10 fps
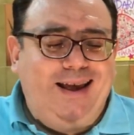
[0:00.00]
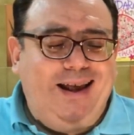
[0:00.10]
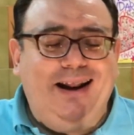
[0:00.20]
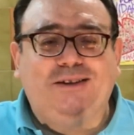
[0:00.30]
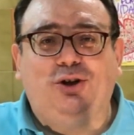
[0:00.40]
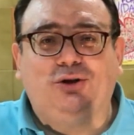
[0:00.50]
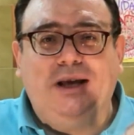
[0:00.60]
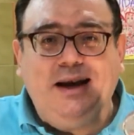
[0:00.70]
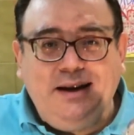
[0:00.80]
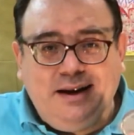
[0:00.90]

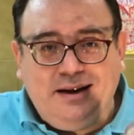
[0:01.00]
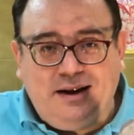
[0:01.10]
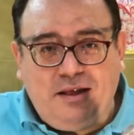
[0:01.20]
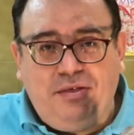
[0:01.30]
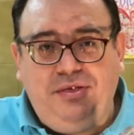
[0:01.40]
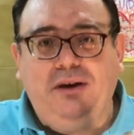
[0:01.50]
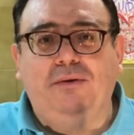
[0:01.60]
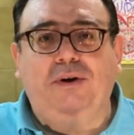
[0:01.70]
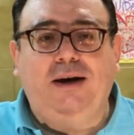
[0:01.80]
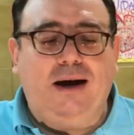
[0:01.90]
electrotechnical
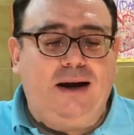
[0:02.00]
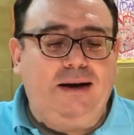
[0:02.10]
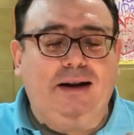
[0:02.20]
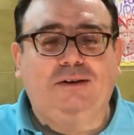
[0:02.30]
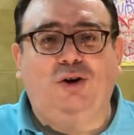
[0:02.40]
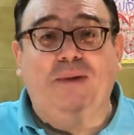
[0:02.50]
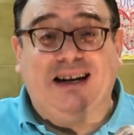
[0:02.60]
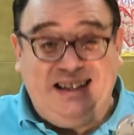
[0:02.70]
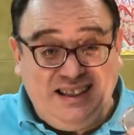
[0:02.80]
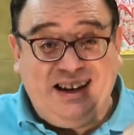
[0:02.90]
theory and
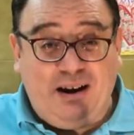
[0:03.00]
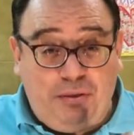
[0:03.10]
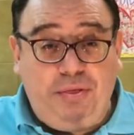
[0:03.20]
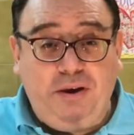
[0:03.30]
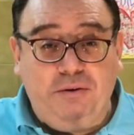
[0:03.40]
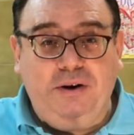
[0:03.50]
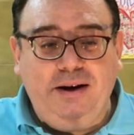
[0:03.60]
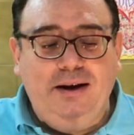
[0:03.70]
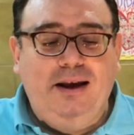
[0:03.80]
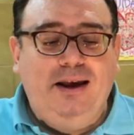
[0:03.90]
electromagnetical
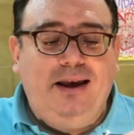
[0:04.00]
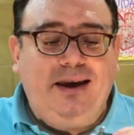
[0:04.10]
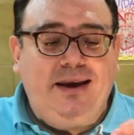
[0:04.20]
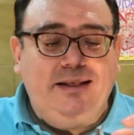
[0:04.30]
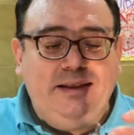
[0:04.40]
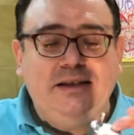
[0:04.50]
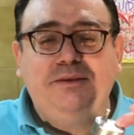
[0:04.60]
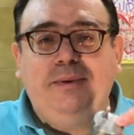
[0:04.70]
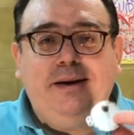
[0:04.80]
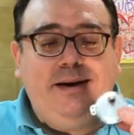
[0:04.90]
theory in
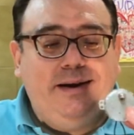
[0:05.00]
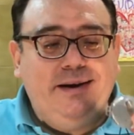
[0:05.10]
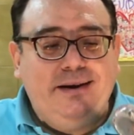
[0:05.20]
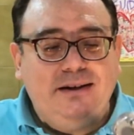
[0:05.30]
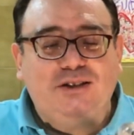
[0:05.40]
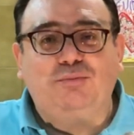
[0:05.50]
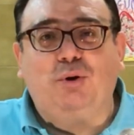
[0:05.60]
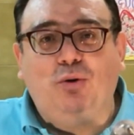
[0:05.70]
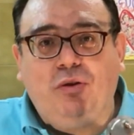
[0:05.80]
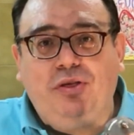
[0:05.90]
this very
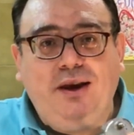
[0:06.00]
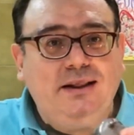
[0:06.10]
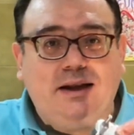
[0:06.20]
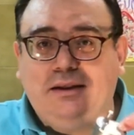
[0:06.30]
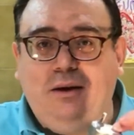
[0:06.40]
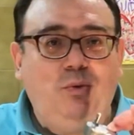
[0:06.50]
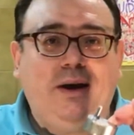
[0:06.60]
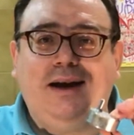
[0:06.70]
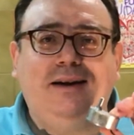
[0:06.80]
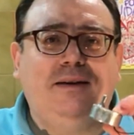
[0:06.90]
small thing, that
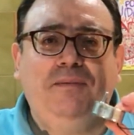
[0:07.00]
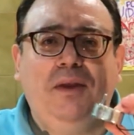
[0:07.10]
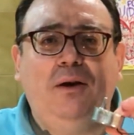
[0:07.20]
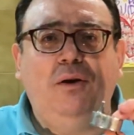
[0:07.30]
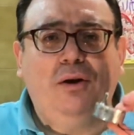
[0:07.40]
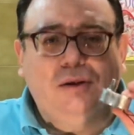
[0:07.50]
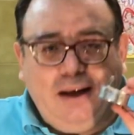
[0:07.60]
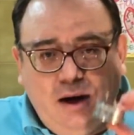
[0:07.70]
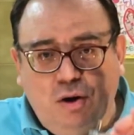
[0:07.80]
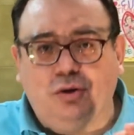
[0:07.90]
we can
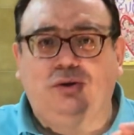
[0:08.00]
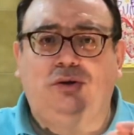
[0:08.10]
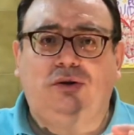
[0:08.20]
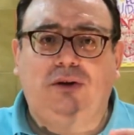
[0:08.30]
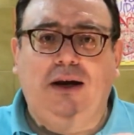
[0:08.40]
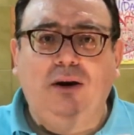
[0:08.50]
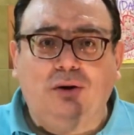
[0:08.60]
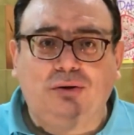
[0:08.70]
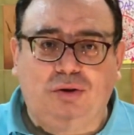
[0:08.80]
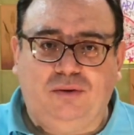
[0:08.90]
learn a lot
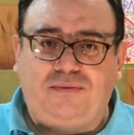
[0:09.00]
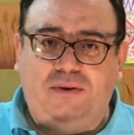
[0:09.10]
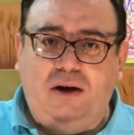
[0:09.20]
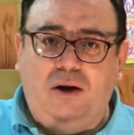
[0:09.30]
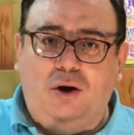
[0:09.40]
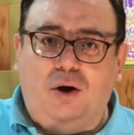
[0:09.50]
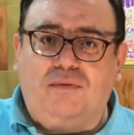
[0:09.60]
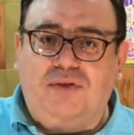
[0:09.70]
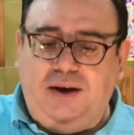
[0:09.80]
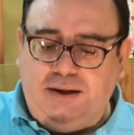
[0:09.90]

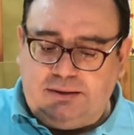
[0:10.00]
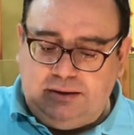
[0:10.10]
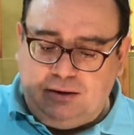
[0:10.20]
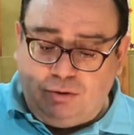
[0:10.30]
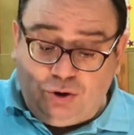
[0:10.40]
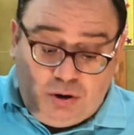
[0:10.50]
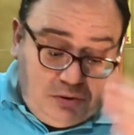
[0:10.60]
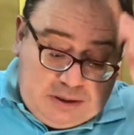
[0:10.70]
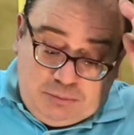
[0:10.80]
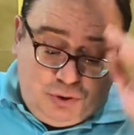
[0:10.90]
of things.
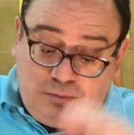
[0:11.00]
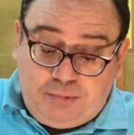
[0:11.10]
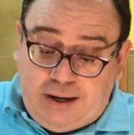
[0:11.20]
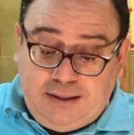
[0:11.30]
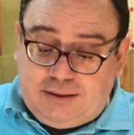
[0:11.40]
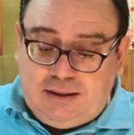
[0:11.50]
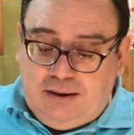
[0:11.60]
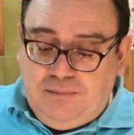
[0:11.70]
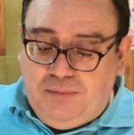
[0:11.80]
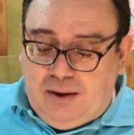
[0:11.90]
Also some
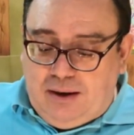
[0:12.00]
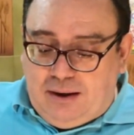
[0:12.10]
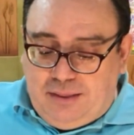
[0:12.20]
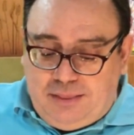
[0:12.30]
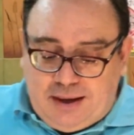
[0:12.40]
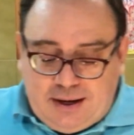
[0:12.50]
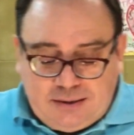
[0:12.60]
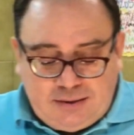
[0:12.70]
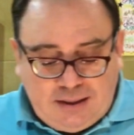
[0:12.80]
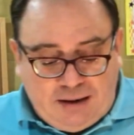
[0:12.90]
surprise
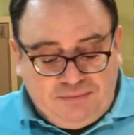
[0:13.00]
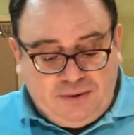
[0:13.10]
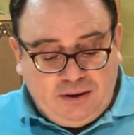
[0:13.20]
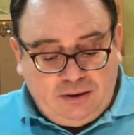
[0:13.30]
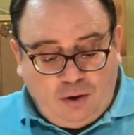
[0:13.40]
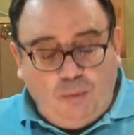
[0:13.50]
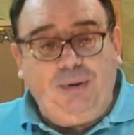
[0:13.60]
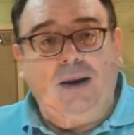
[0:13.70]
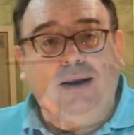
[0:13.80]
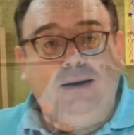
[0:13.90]
that after
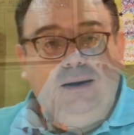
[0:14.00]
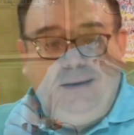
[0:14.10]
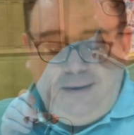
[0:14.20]
opening